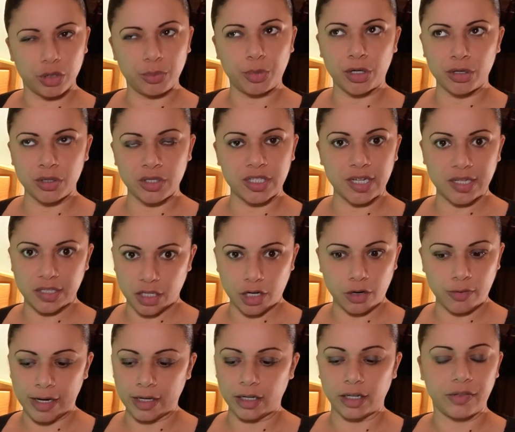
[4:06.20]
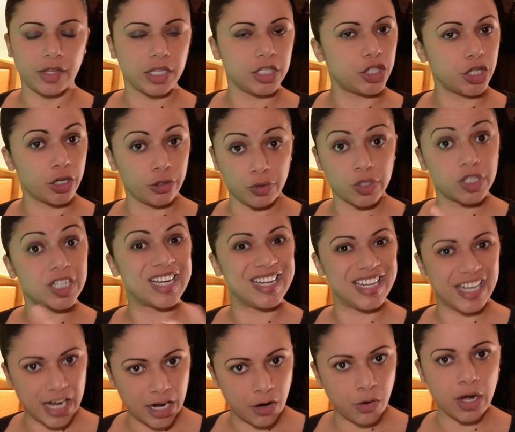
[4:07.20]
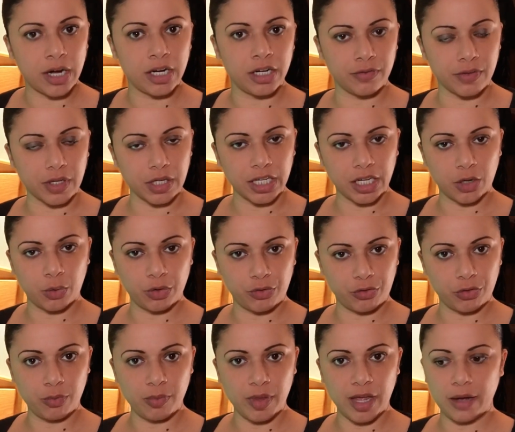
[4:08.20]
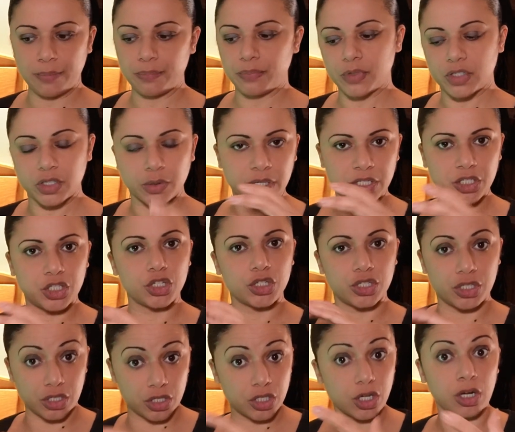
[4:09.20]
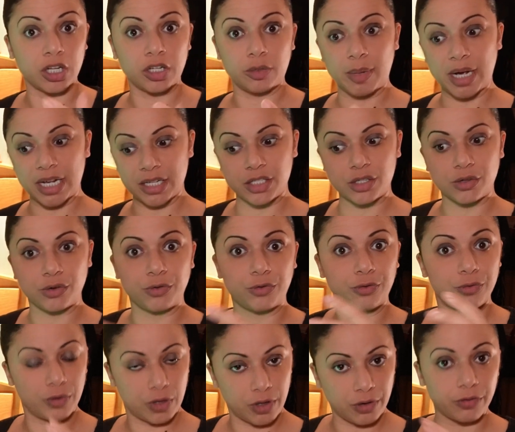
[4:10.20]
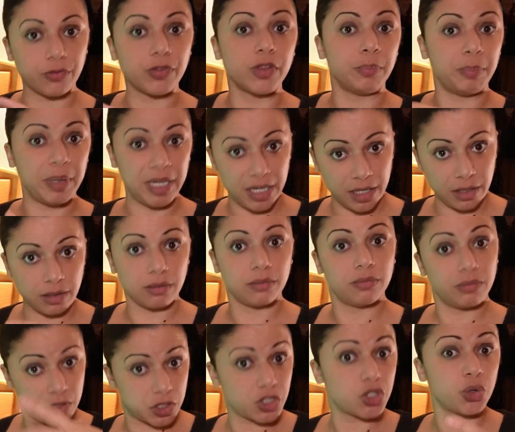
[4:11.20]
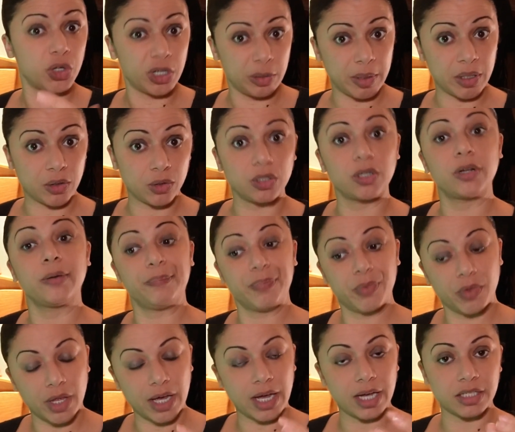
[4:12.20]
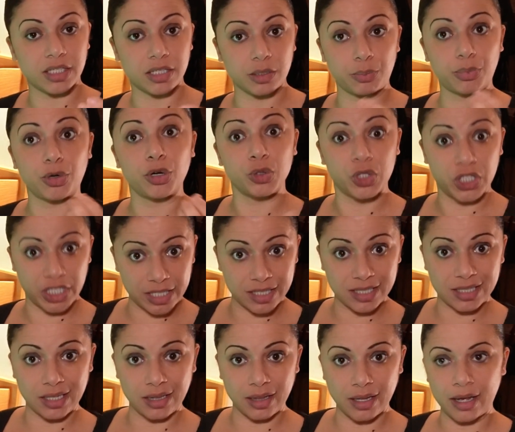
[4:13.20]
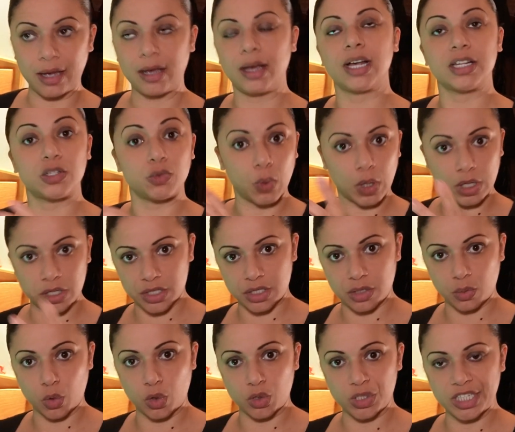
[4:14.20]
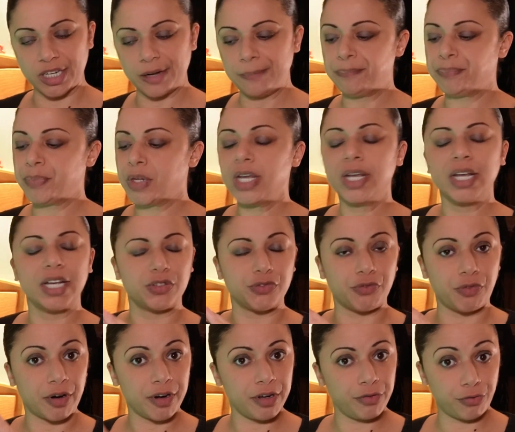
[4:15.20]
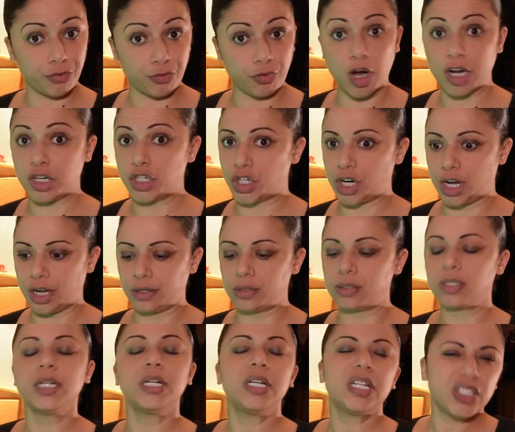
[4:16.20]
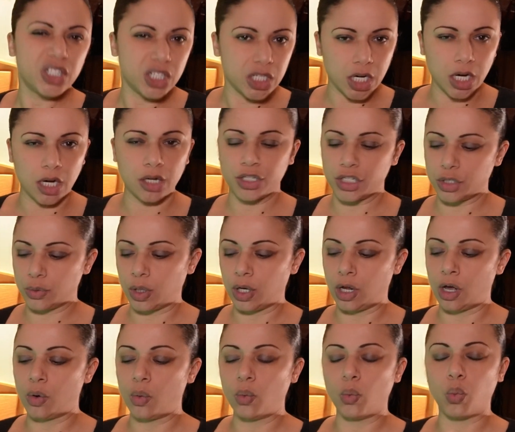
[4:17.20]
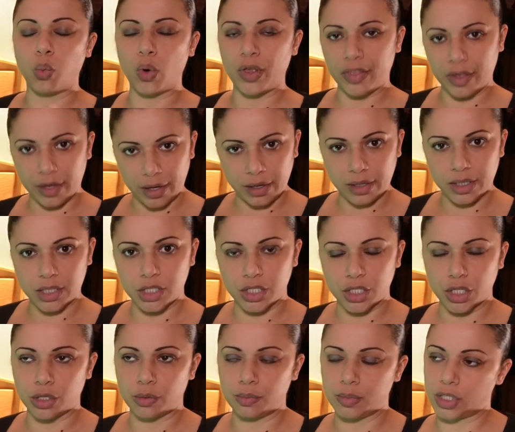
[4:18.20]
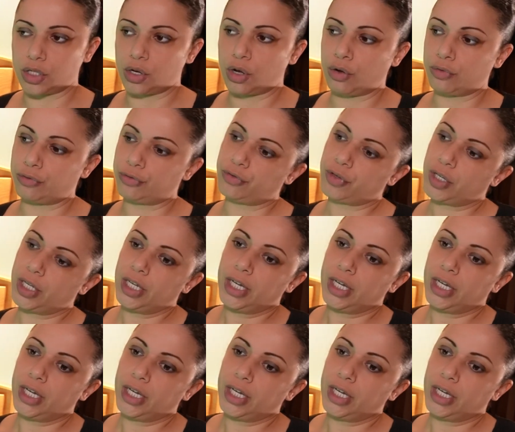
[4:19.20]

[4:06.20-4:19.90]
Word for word: the process correctly, they don't take out any of the liquid from that, so it's just the solid mass of the bean, the soy milk, that has the proteins in there as well as the water. It's very fragile, so you can't do a lot with it in terms of